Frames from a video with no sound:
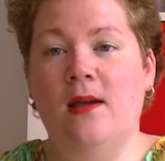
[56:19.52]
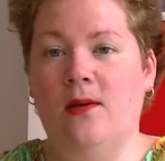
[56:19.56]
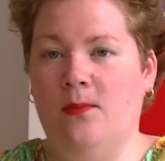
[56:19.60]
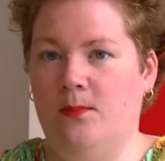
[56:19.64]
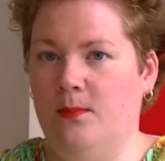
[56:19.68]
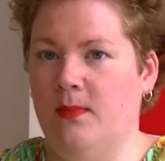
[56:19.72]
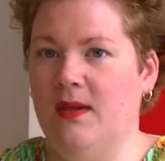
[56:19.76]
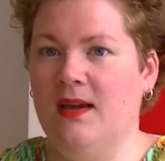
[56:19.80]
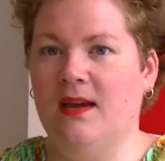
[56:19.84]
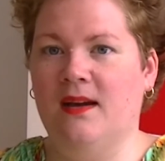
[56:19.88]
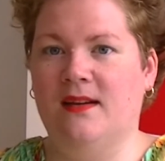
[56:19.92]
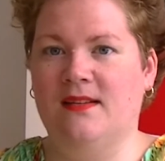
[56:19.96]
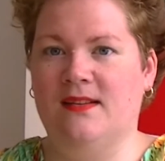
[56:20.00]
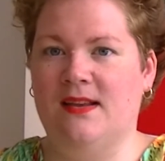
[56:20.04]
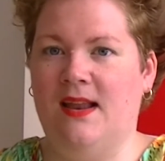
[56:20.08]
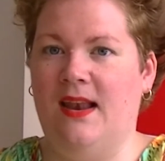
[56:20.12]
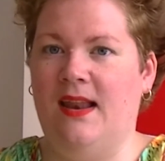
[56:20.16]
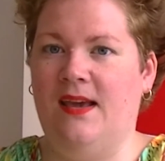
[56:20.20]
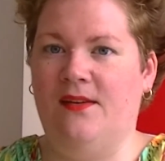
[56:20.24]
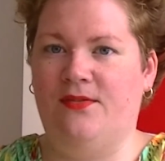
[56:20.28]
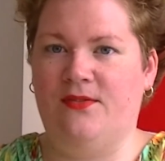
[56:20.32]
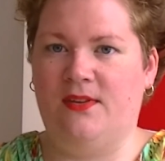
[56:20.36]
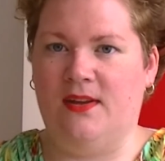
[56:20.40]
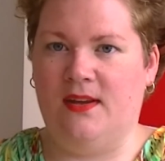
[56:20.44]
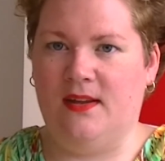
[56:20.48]
because I
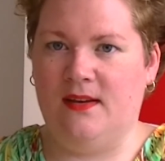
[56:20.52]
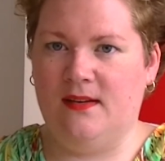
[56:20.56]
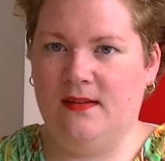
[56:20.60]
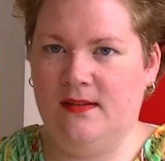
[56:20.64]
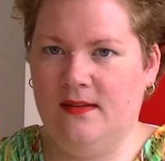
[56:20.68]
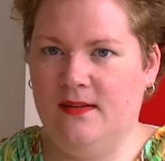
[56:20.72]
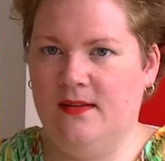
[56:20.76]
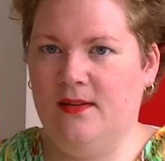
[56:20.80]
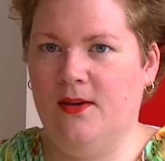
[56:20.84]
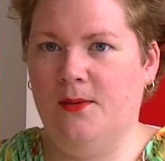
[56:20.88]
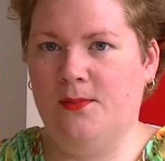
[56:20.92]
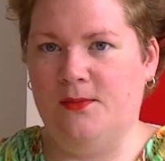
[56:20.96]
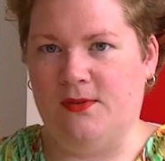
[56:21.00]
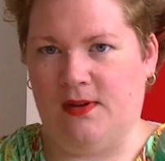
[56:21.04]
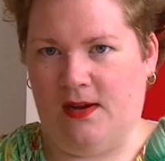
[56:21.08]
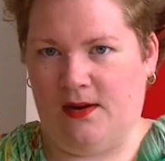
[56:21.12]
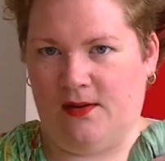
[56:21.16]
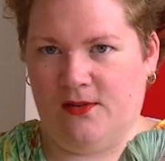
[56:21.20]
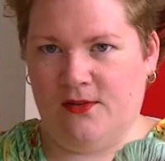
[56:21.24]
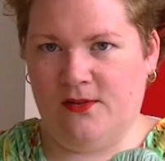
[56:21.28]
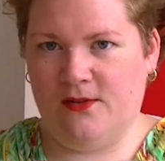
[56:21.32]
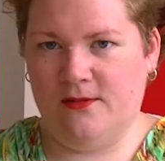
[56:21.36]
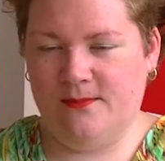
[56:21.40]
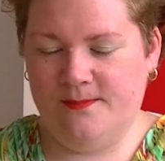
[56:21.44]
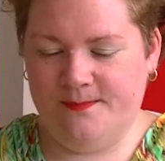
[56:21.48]
left it
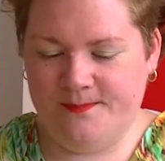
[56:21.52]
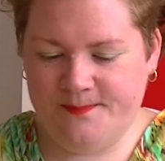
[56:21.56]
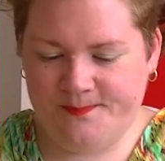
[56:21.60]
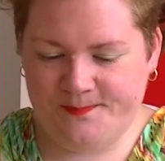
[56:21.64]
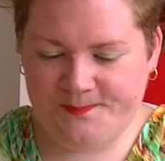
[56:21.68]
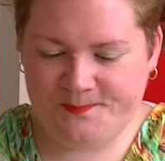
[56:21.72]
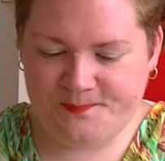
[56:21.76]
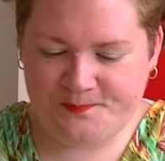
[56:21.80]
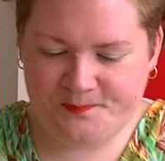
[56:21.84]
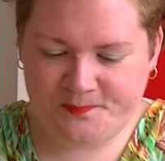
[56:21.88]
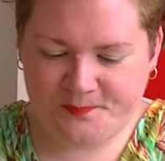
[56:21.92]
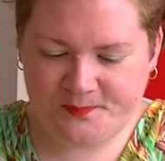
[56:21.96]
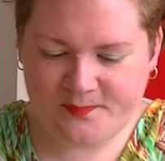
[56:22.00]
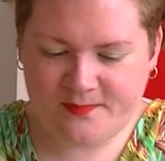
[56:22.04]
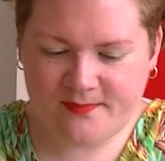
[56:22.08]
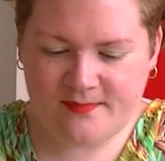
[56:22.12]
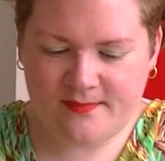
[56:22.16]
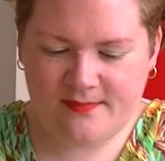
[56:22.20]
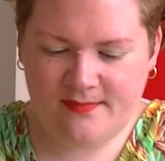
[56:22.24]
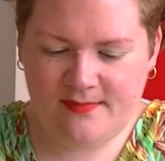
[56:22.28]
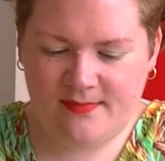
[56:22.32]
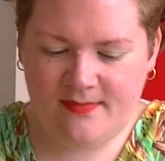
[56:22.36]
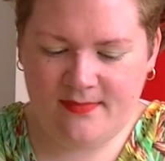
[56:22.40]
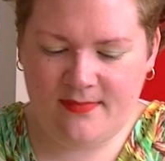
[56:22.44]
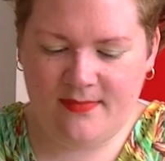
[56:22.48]
upstairs.
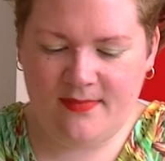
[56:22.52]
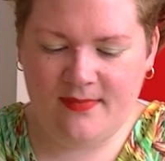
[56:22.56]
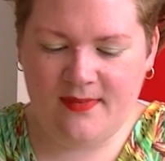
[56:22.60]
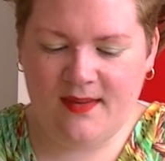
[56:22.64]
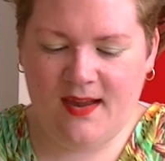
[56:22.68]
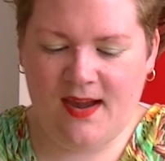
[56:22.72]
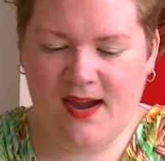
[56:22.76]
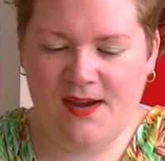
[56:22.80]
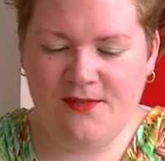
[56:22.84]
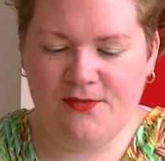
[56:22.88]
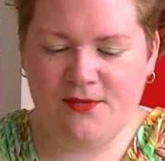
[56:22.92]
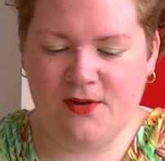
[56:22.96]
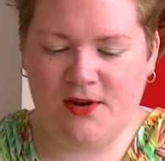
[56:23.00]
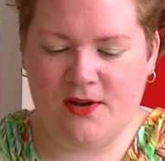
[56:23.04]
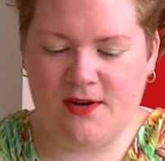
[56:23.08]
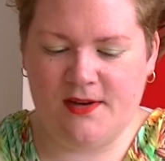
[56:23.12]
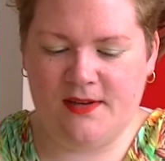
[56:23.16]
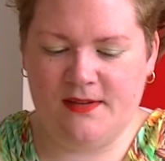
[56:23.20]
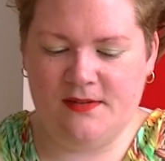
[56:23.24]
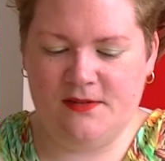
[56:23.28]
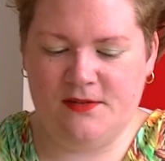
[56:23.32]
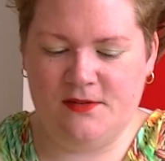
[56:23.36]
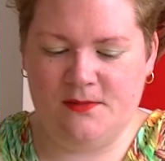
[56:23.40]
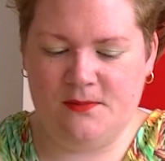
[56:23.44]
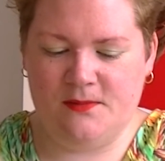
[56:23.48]
I
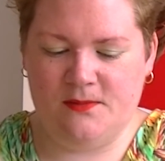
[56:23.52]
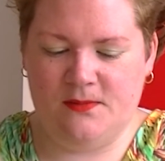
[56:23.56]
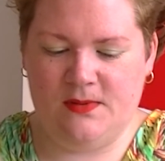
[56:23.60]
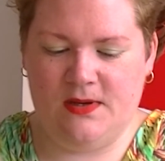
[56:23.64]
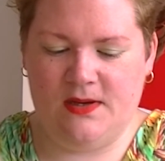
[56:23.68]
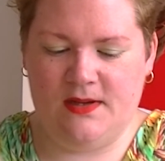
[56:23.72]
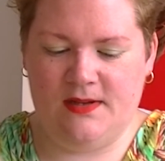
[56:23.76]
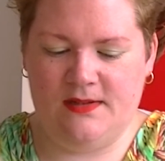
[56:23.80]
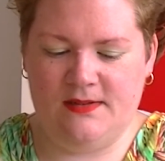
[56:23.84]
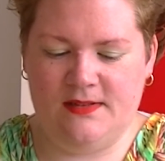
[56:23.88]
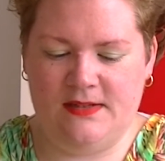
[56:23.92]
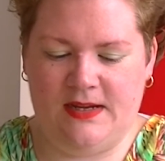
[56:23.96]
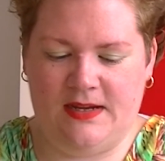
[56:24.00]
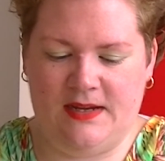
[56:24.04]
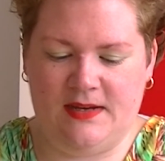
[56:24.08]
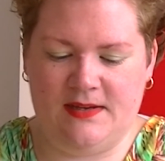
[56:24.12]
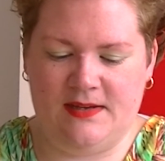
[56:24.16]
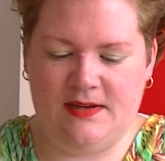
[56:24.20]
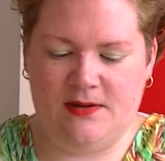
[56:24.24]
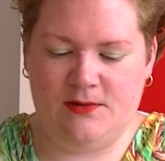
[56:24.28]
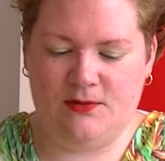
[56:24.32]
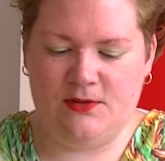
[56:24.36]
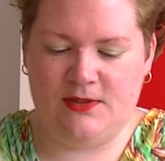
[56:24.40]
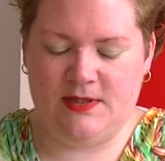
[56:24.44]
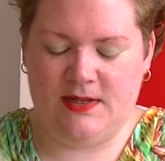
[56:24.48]
forgot to take it
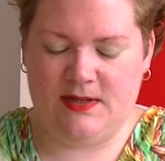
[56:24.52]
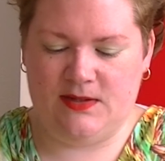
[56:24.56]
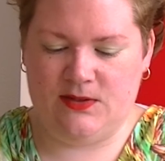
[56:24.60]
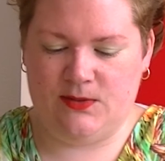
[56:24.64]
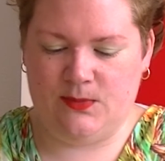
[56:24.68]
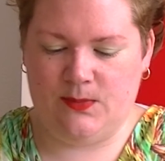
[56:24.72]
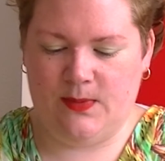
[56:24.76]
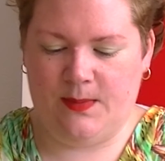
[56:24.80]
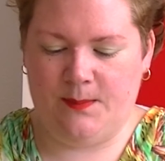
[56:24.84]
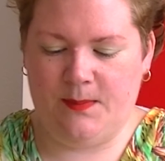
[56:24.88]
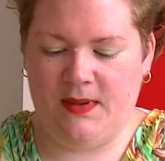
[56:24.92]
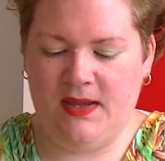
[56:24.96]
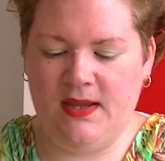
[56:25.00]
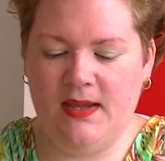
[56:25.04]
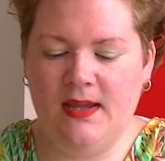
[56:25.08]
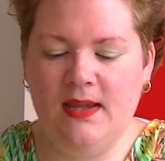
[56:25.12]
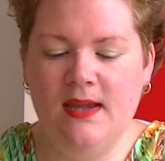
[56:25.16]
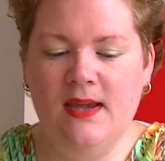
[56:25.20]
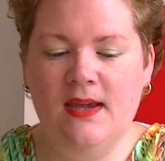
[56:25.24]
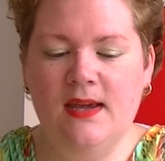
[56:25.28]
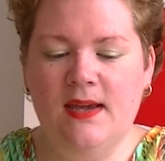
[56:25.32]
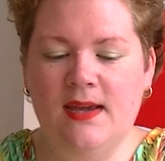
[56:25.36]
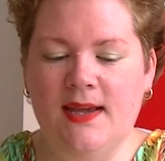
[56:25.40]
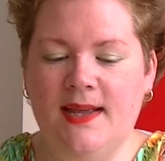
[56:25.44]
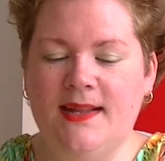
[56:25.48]
downstairs with me.
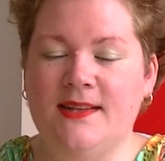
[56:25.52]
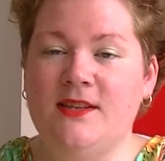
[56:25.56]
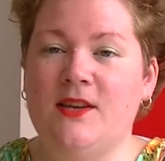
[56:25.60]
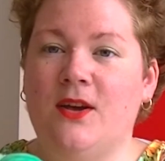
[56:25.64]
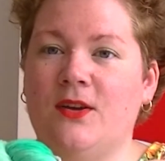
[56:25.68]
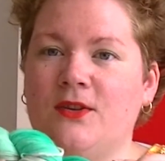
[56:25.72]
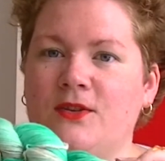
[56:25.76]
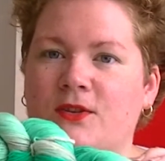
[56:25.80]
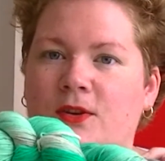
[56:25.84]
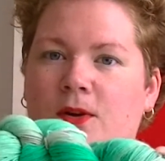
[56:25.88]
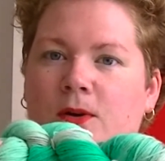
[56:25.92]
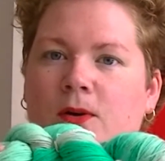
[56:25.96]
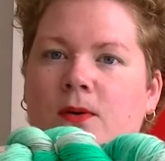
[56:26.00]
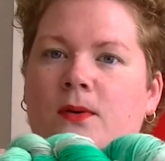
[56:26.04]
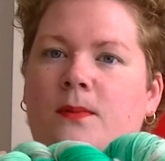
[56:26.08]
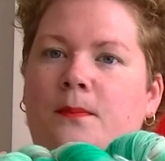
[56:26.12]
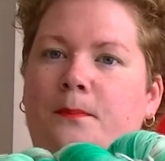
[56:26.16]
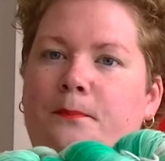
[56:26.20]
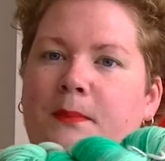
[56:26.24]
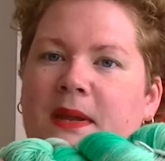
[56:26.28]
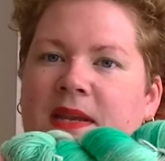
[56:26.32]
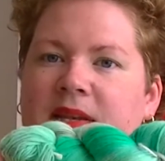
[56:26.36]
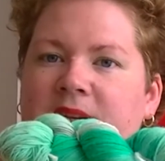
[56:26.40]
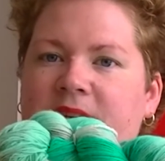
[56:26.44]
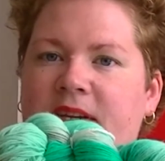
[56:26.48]
It's also
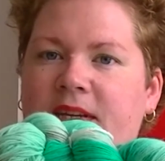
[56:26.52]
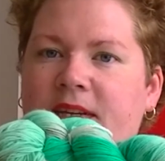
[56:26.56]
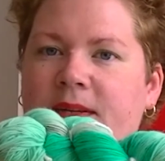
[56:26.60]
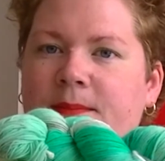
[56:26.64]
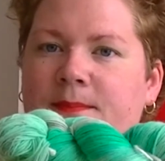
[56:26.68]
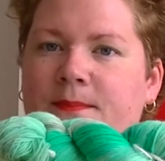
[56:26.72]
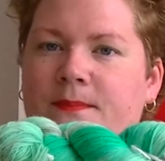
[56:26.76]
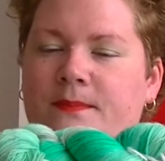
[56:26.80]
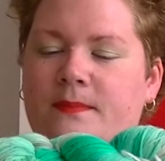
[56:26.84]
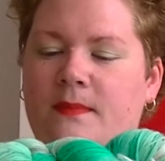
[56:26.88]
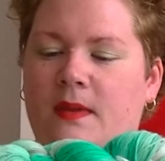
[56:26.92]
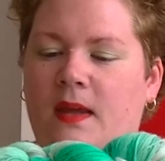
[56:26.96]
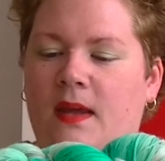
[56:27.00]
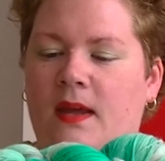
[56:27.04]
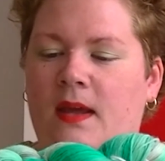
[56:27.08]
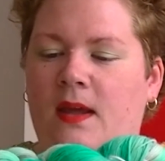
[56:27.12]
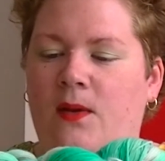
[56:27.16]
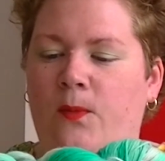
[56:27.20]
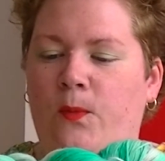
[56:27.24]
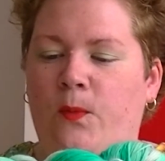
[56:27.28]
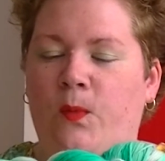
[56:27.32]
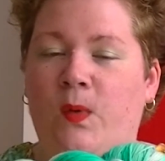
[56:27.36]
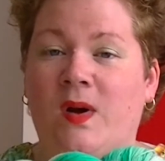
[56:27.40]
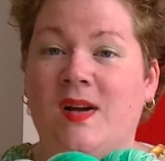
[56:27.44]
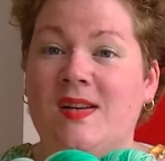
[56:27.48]
minty.
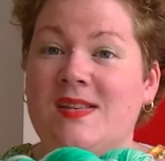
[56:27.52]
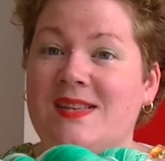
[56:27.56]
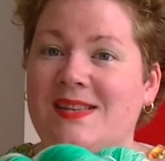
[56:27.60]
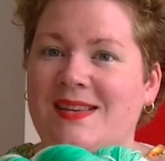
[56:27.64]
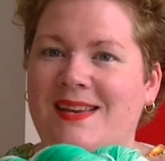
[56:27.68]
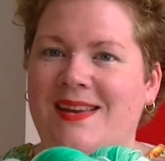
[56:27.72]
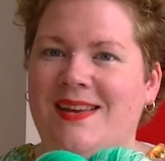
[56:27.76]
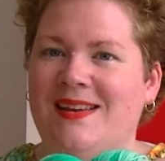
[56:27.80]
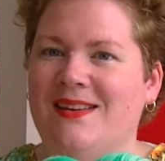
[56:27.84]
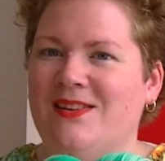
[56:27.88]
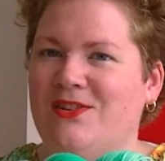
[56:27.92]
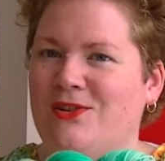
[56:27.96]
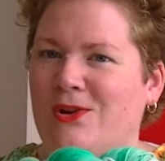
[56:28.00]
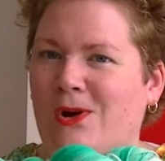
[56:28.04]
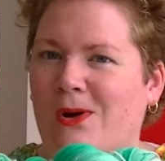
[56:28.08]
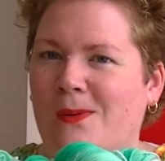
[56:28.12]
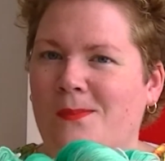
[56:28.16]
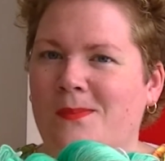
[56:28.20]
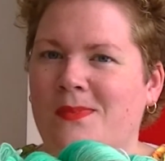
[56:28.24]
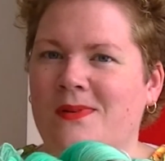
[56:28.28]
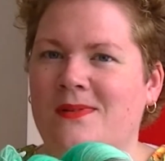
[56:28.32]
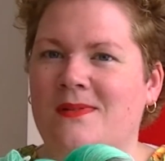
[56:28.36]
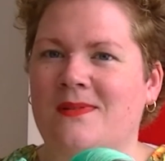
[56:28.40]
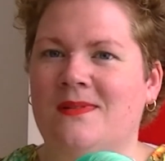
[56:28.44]
It was in the shop,